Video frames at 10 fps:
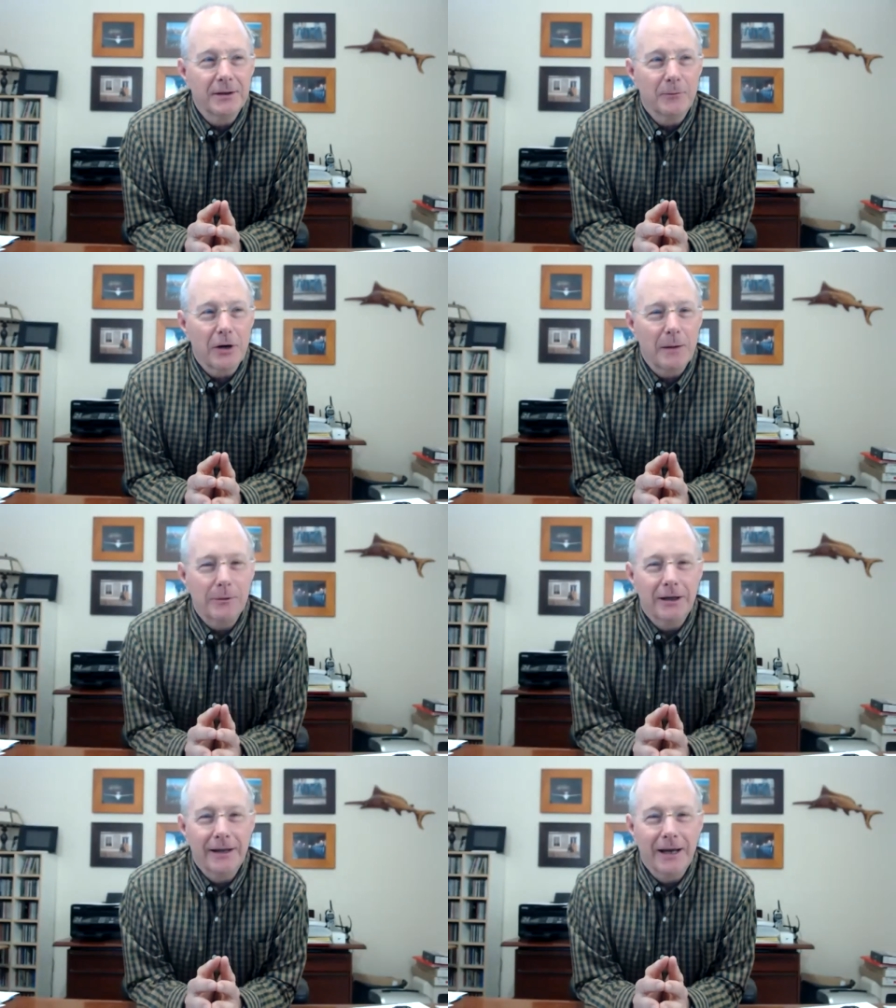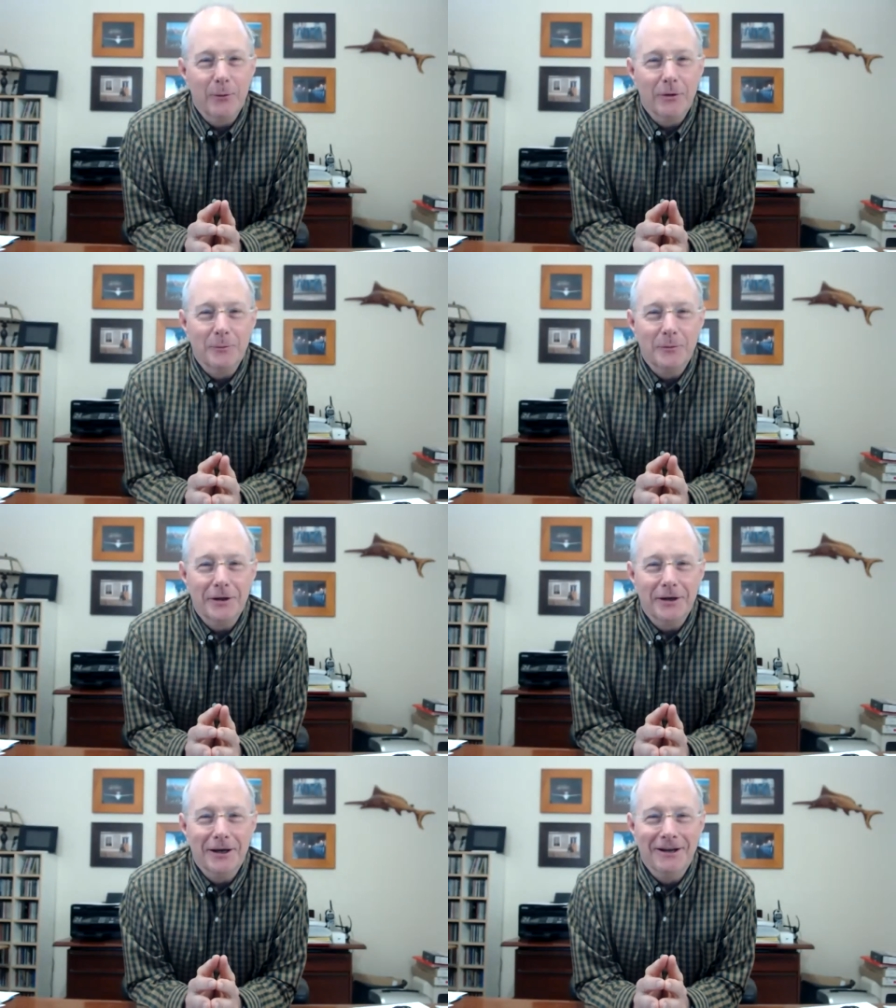you. probably on that one.
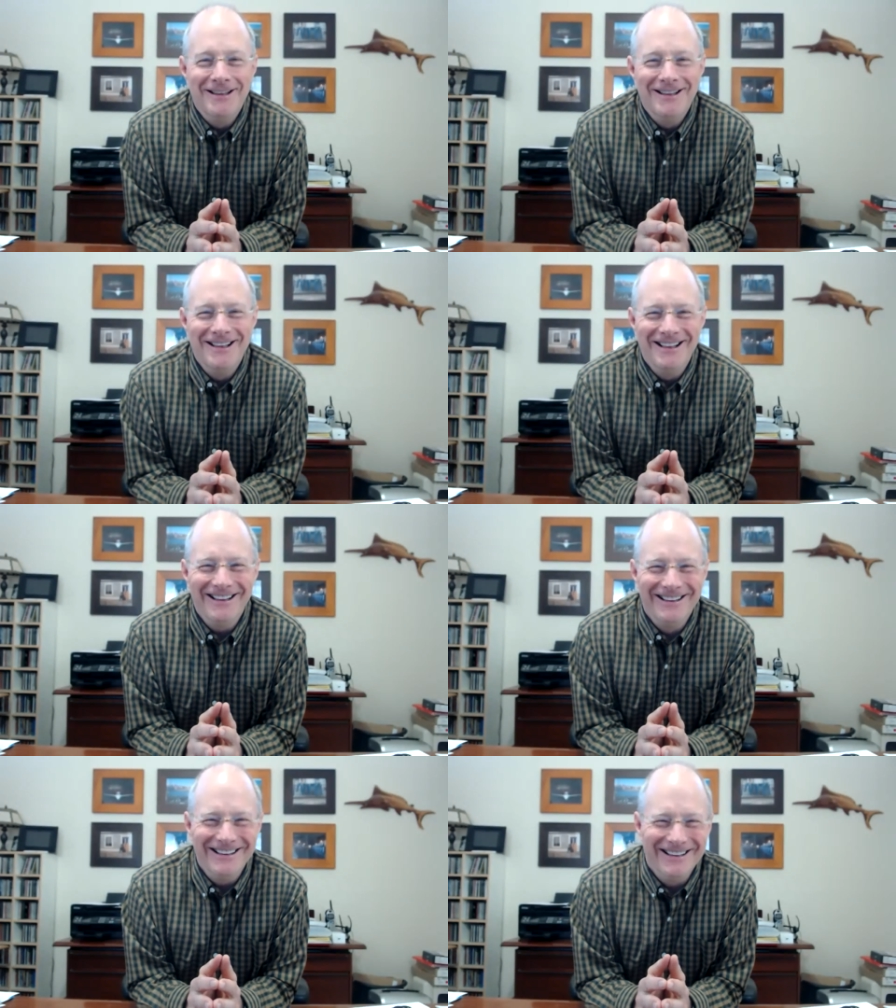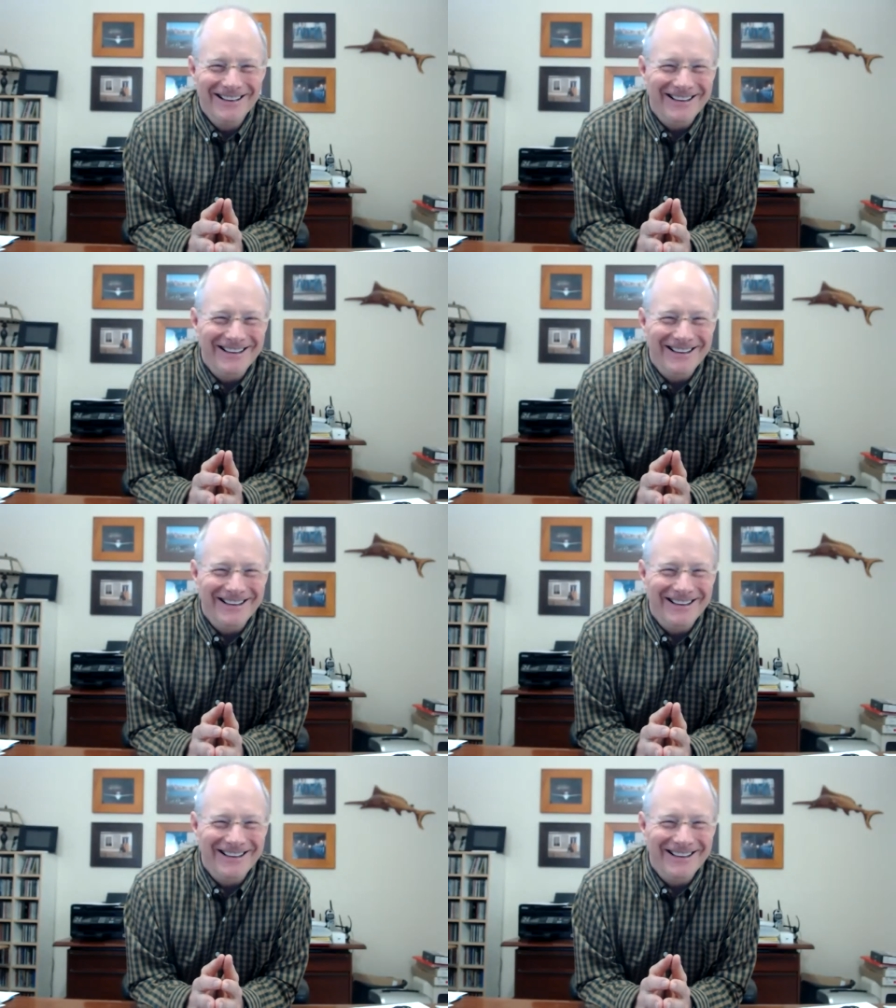But uh,